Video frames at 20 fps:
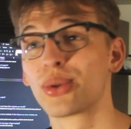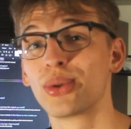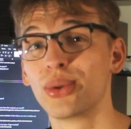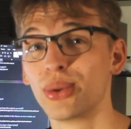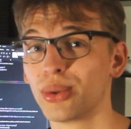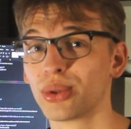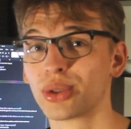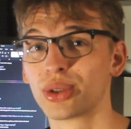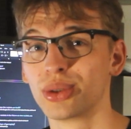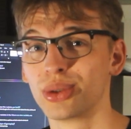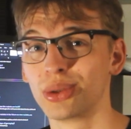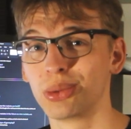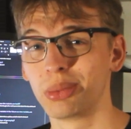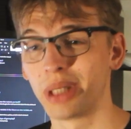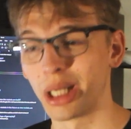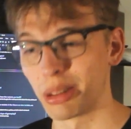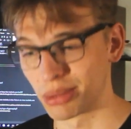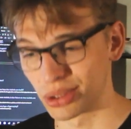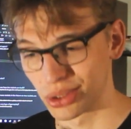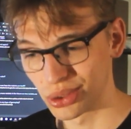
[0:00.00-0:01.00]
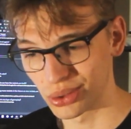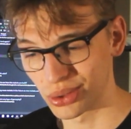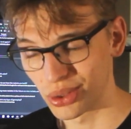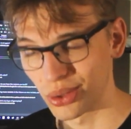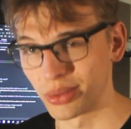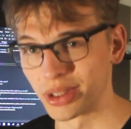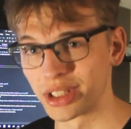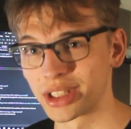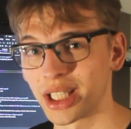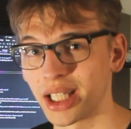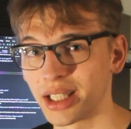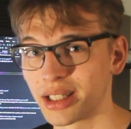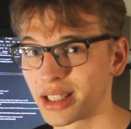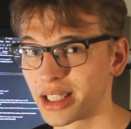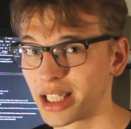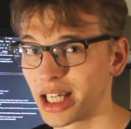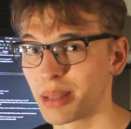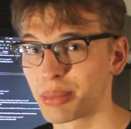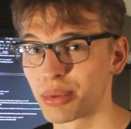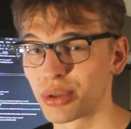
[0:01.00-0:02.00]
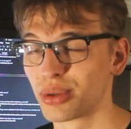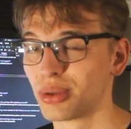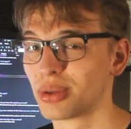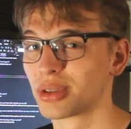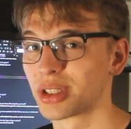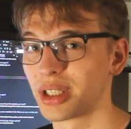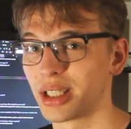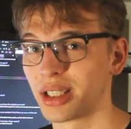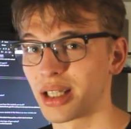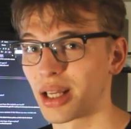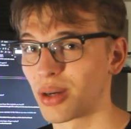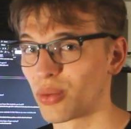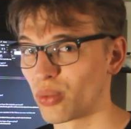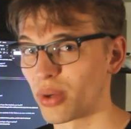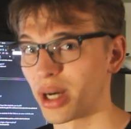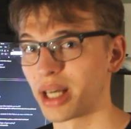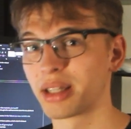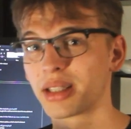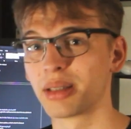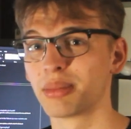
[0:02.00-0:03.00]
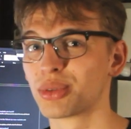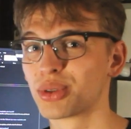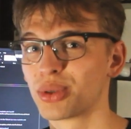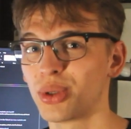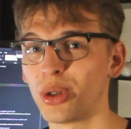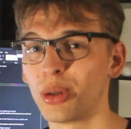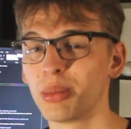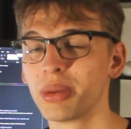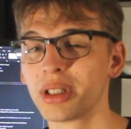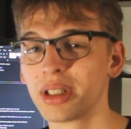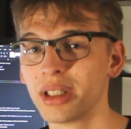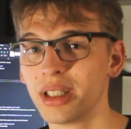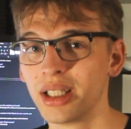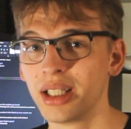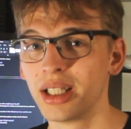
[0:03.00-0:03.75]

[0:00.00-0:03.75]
cool to be able to go inside the capsules and ride them to orbit,